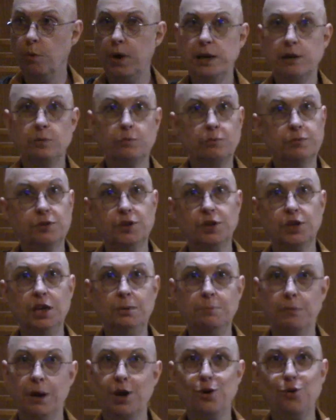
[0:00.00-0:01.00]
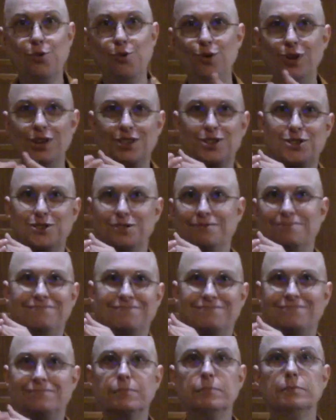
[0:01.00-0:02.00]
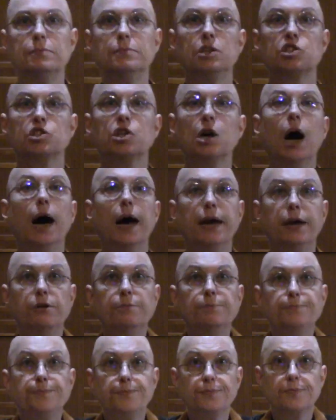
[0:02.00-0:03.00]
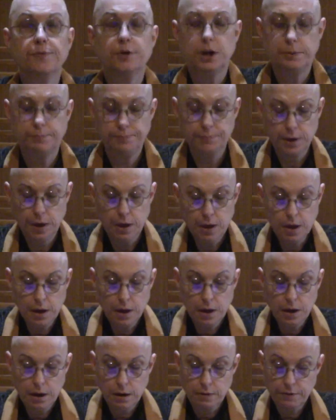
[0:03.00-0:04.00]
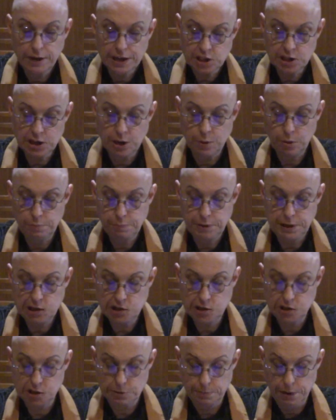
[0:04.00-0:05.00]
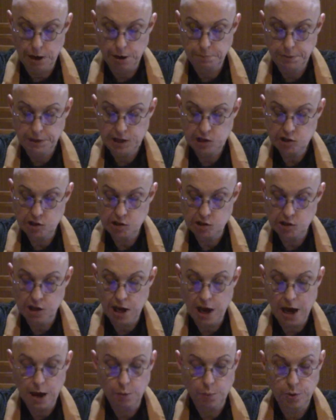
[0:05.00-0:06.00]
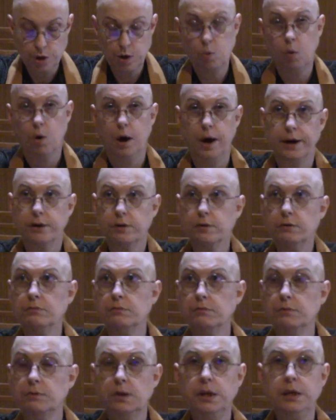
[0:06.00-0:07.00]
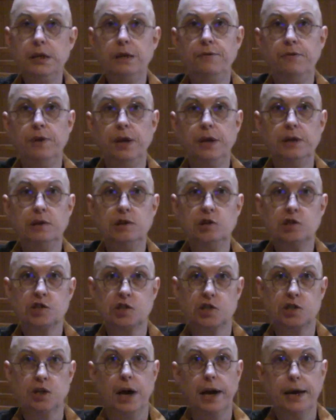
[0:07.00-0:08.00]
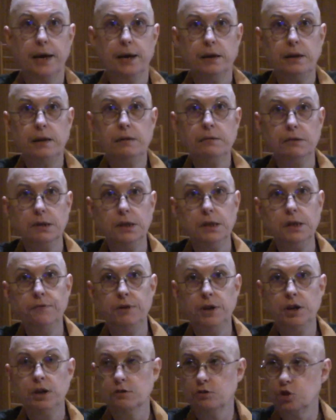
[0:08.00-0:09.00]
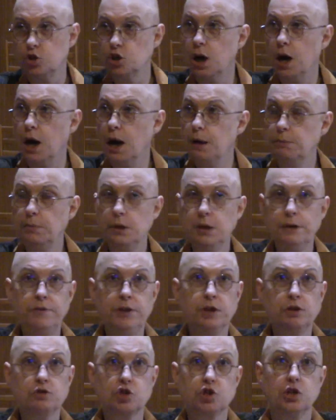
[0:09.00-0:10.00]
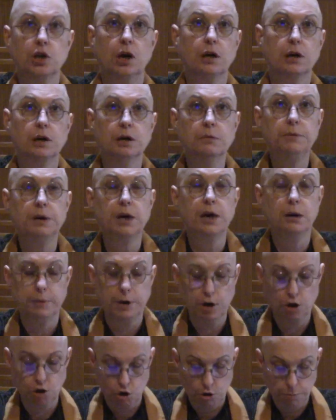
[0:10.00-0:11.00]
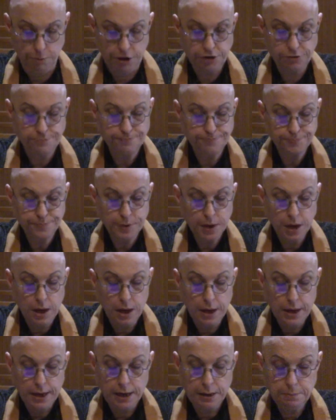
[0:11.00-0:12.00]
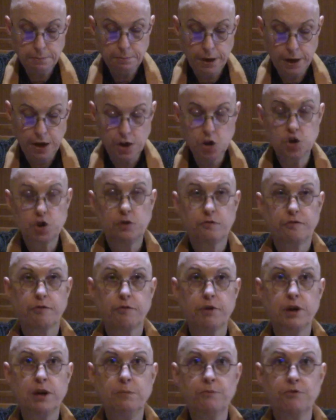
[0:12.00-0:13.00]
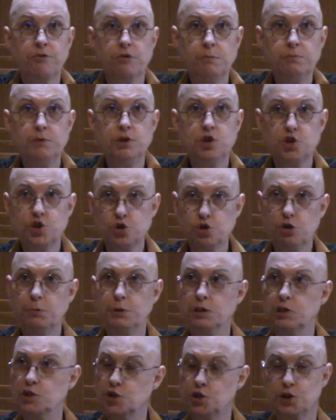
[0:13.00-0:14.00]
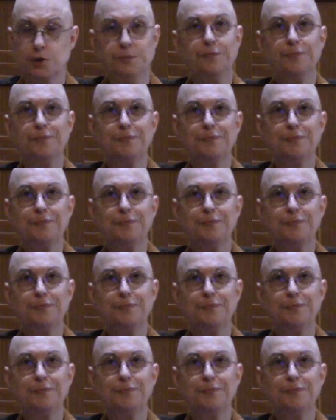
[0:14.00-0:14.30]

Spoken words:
way to keep my cool is to hide, right? That's not what peace is about. Peace does not require leaving society, leaving your job, leaving your sangha, becoming a hermit. It means freedom from disturbance.